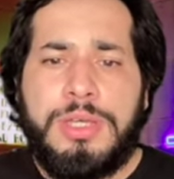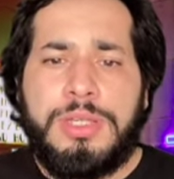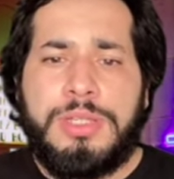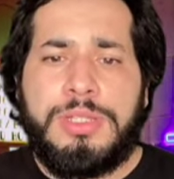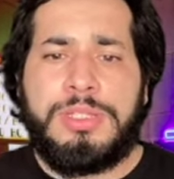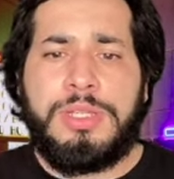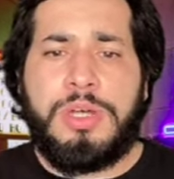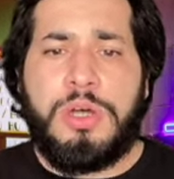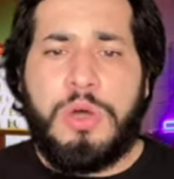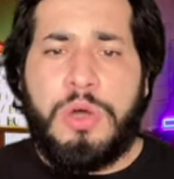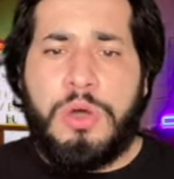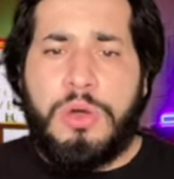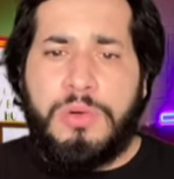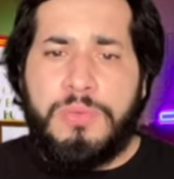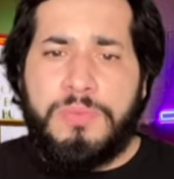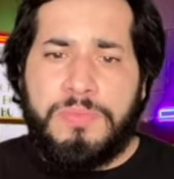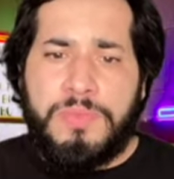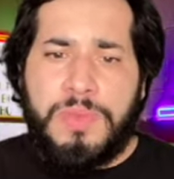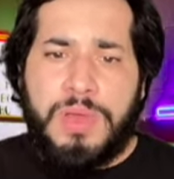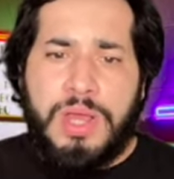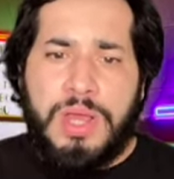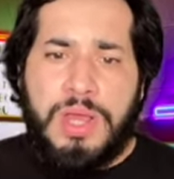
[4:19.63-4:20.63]
So
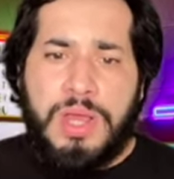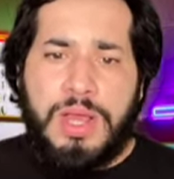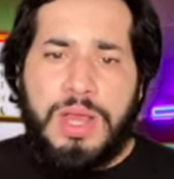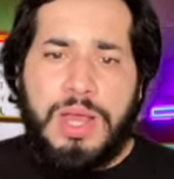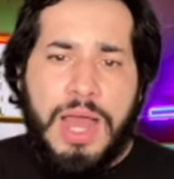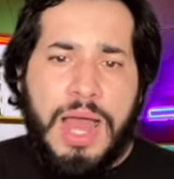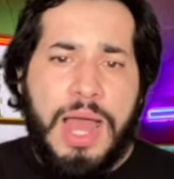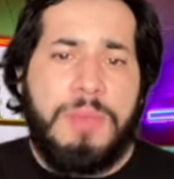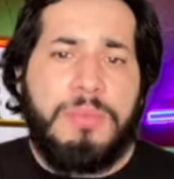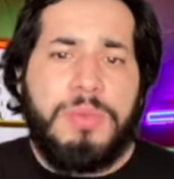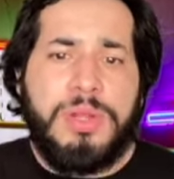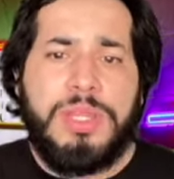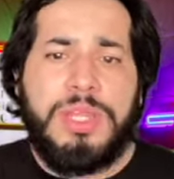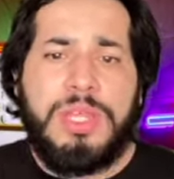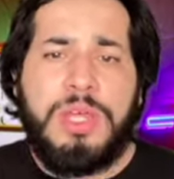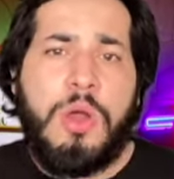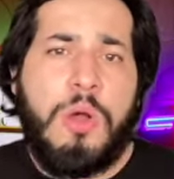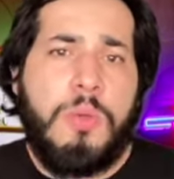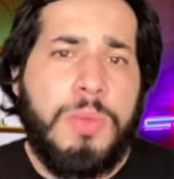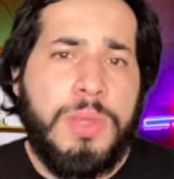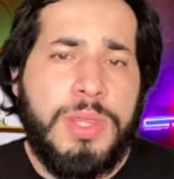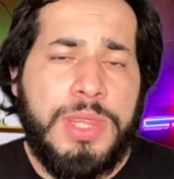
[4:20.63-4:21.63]
I'm really
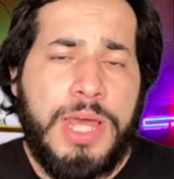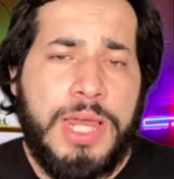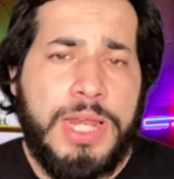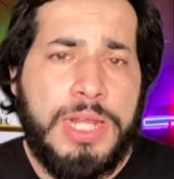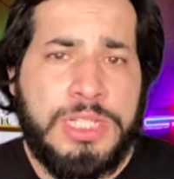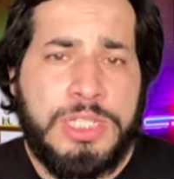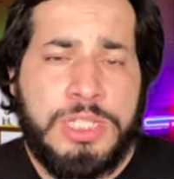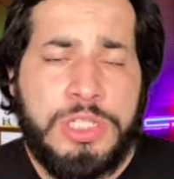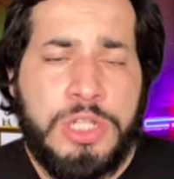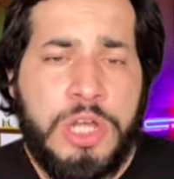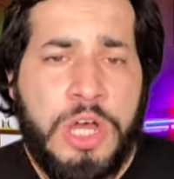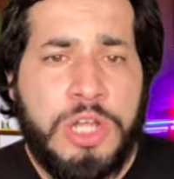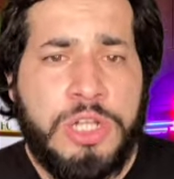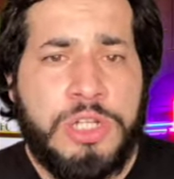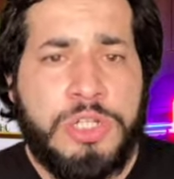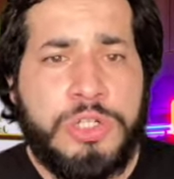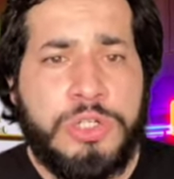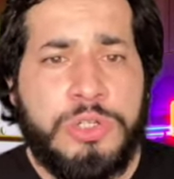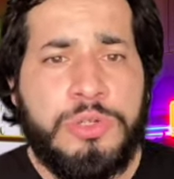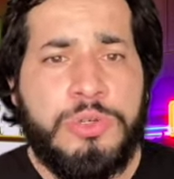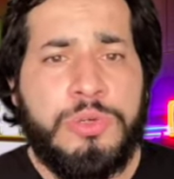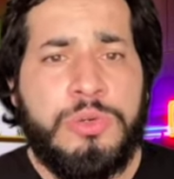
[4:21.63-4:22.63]
hoping that it's not
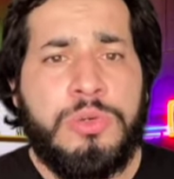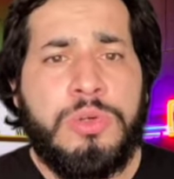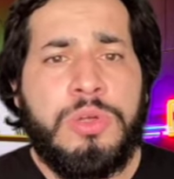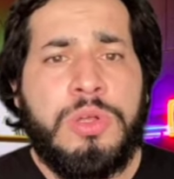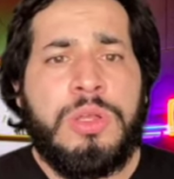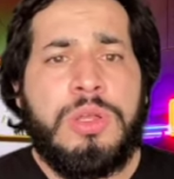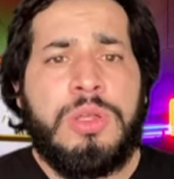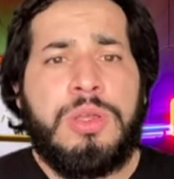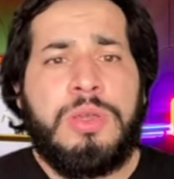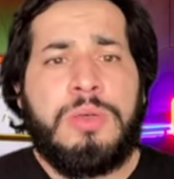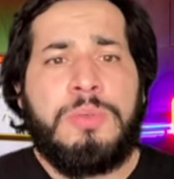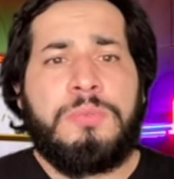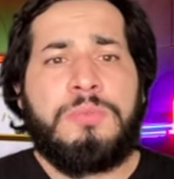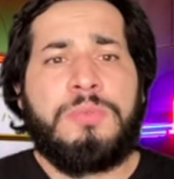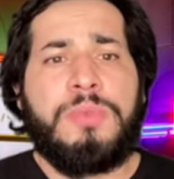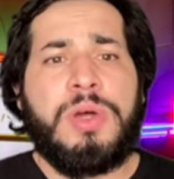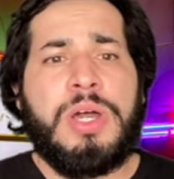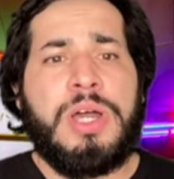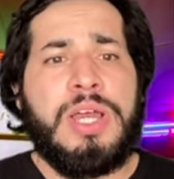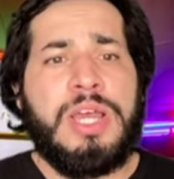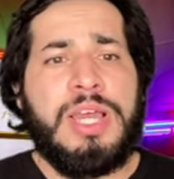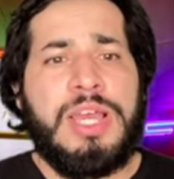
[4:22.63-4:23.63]
true,
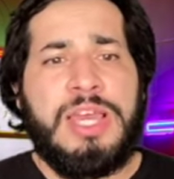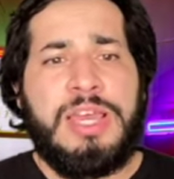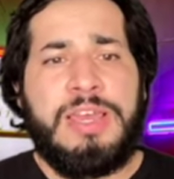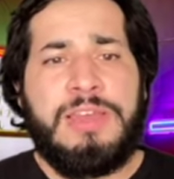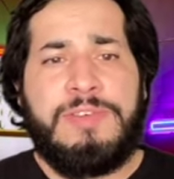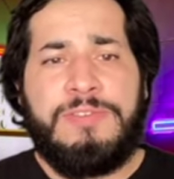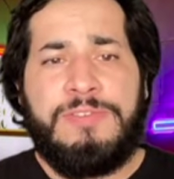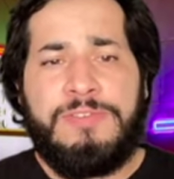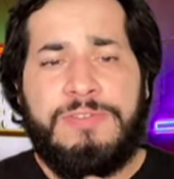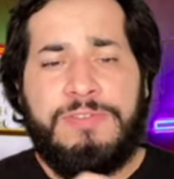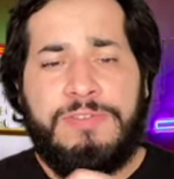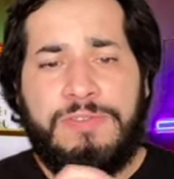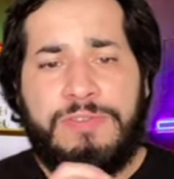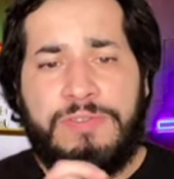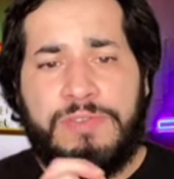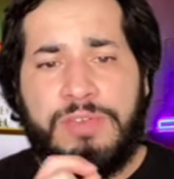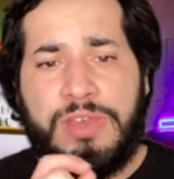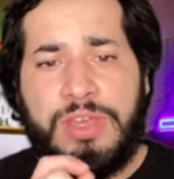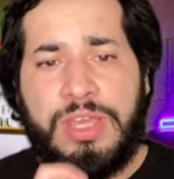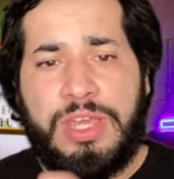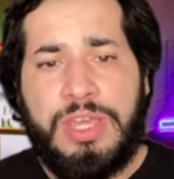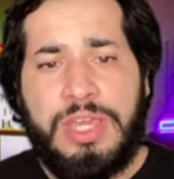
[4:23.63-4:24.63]
but if
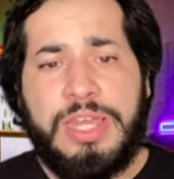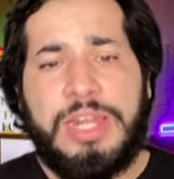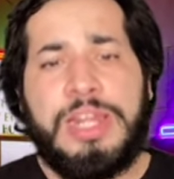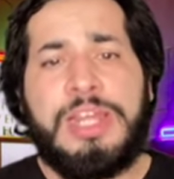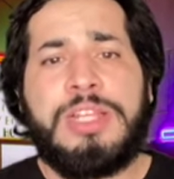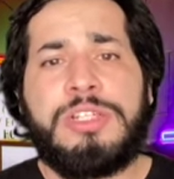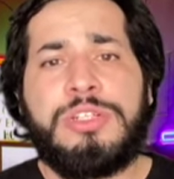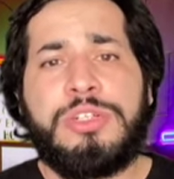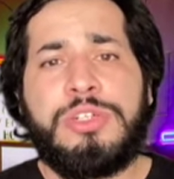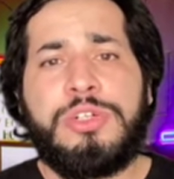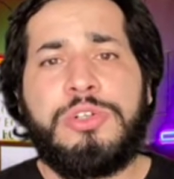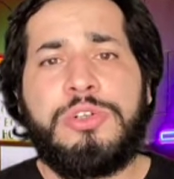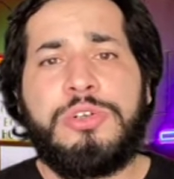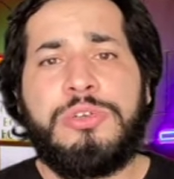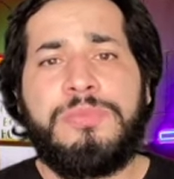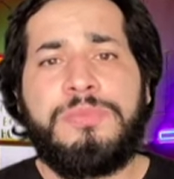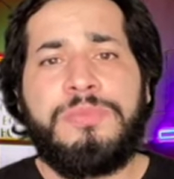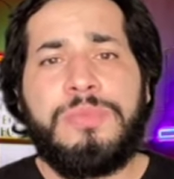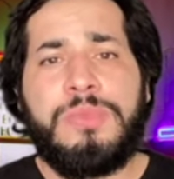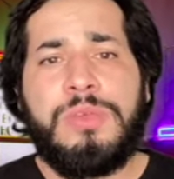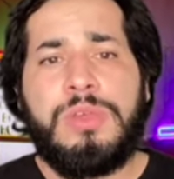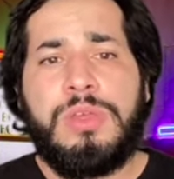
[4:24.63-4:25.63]
it is
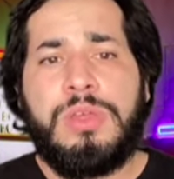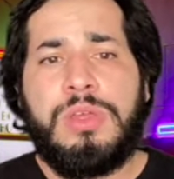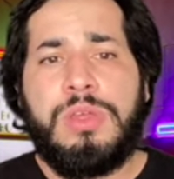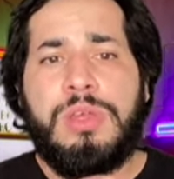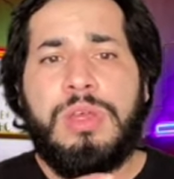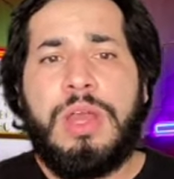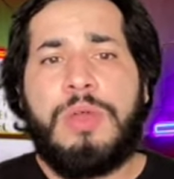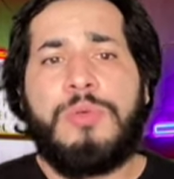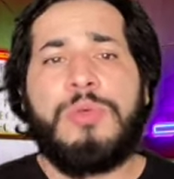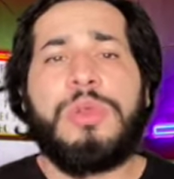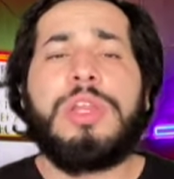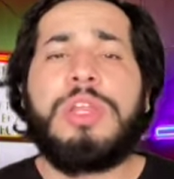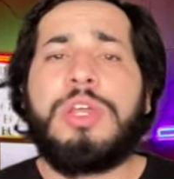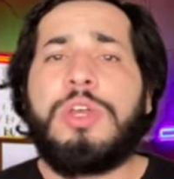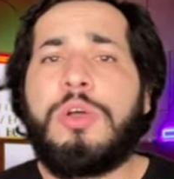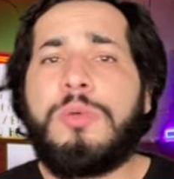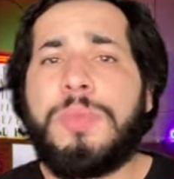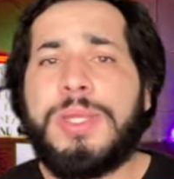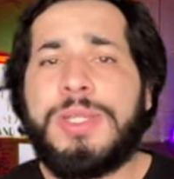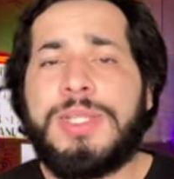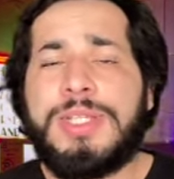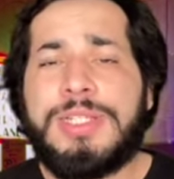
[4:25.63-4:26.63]
true, I really
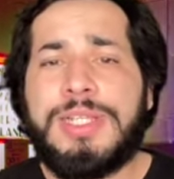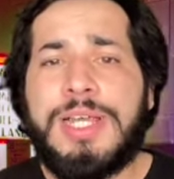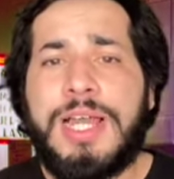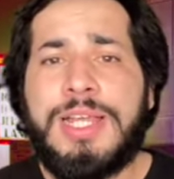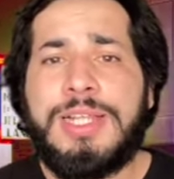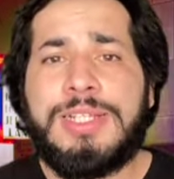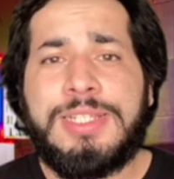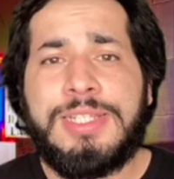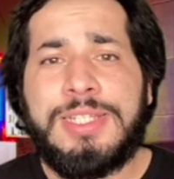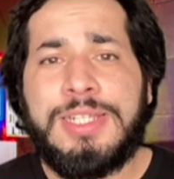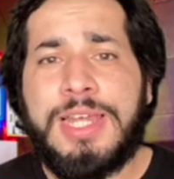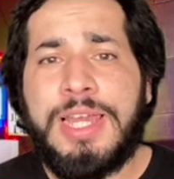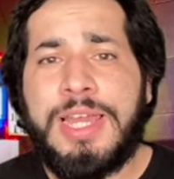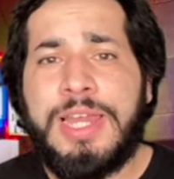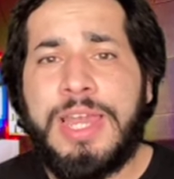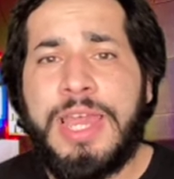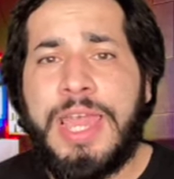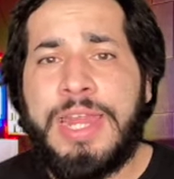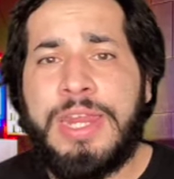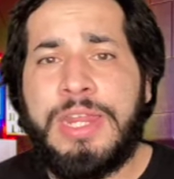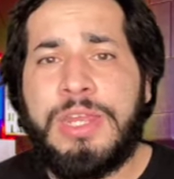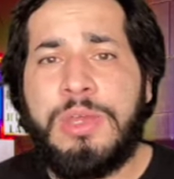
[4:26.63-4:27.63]
hope that this guy doesn't
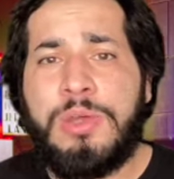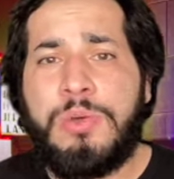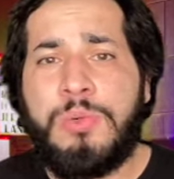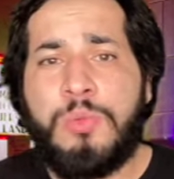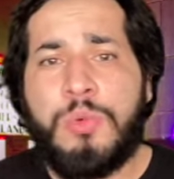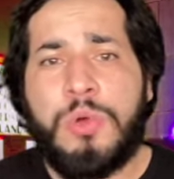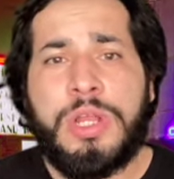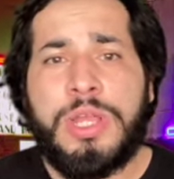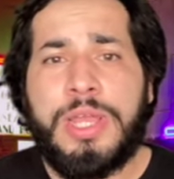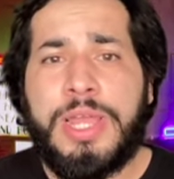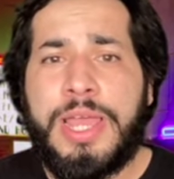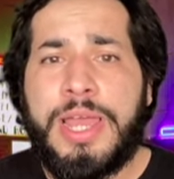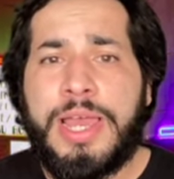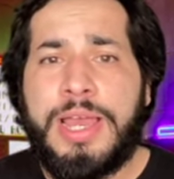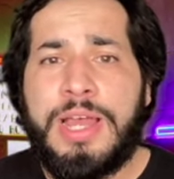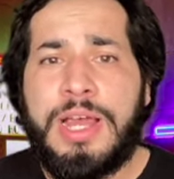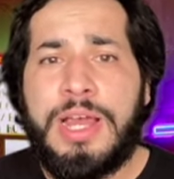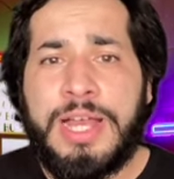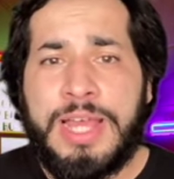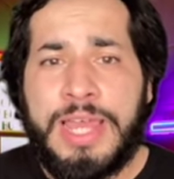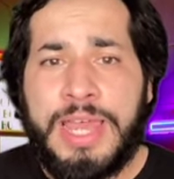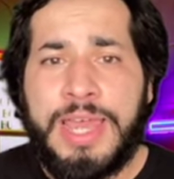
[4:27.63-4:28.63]
get any work
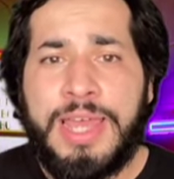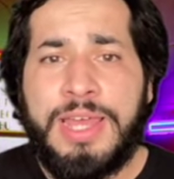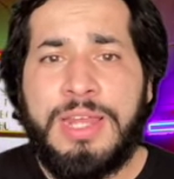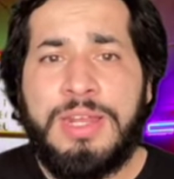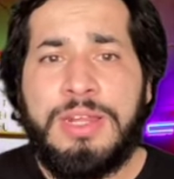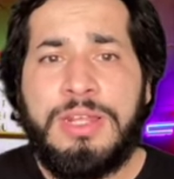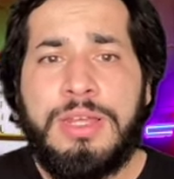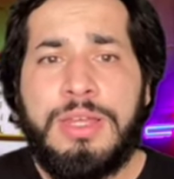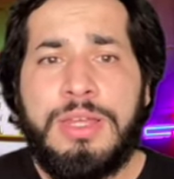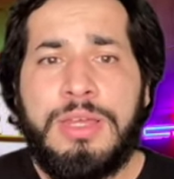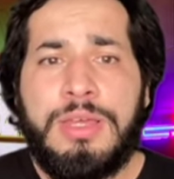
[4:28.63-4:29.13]
again,